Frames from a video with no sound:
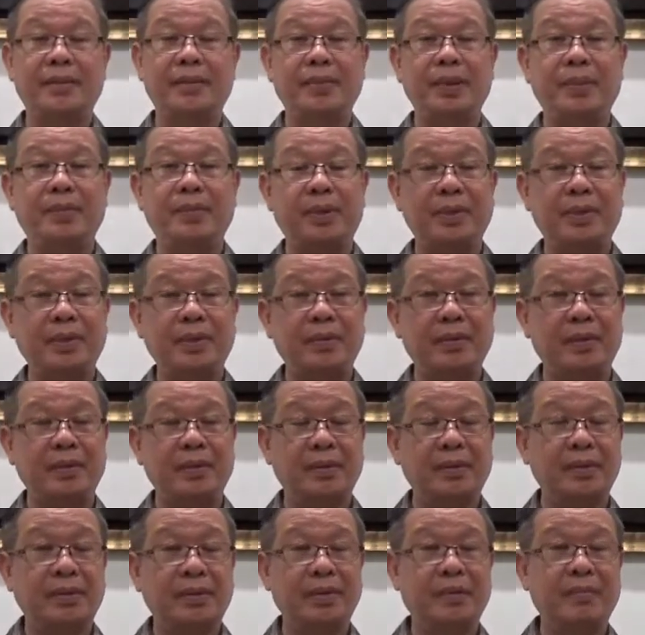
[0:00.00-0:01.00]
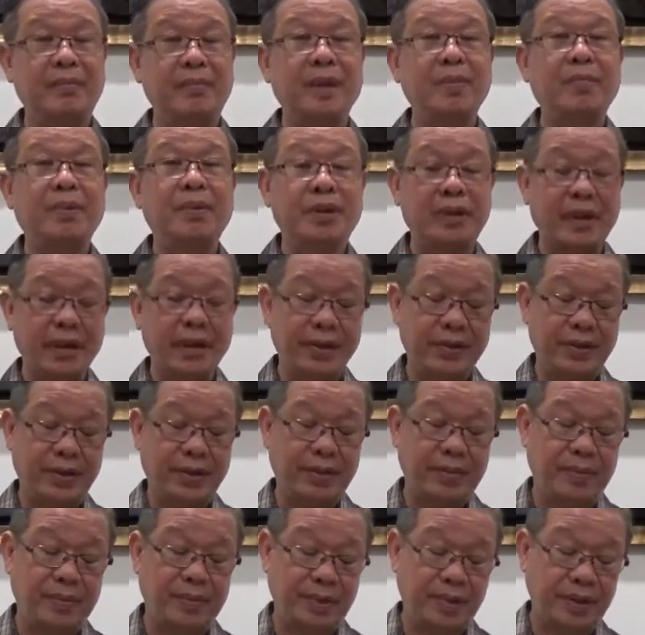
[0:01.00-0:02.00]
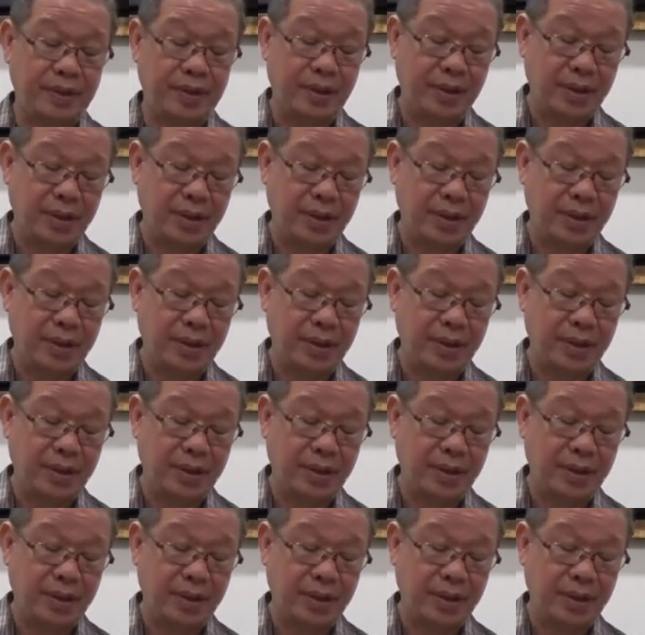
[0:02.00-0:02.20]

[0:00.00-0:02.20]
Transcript: People memorize them.